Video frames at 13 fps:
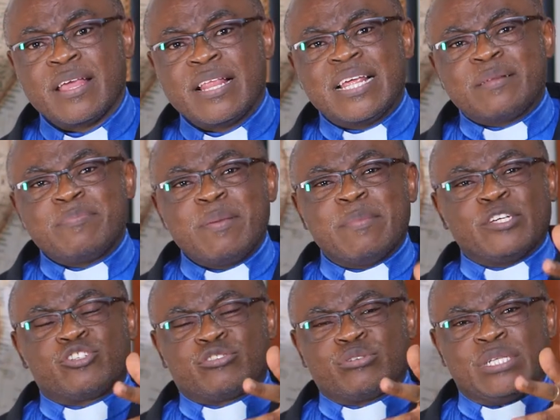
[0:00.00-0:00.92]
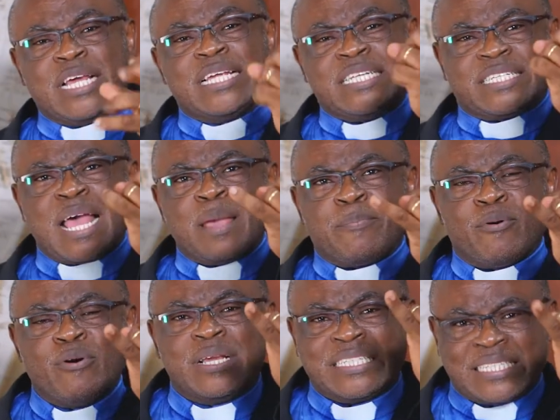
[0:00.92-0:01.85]
let me mention, a
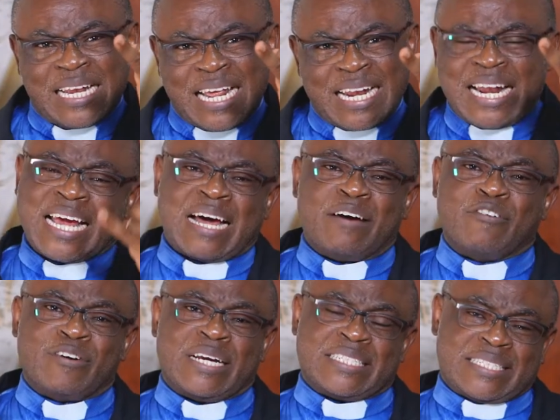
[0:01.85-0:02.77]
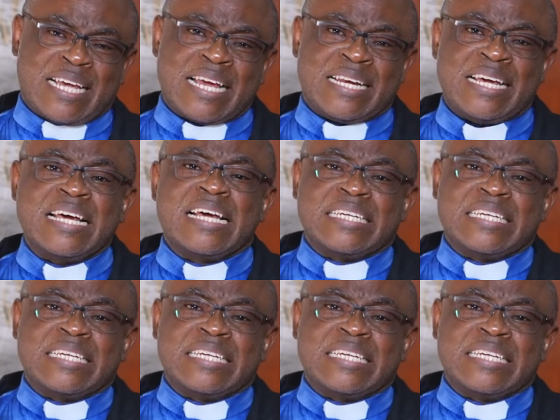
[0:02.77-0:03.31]
disciple is a learner, like I've already said,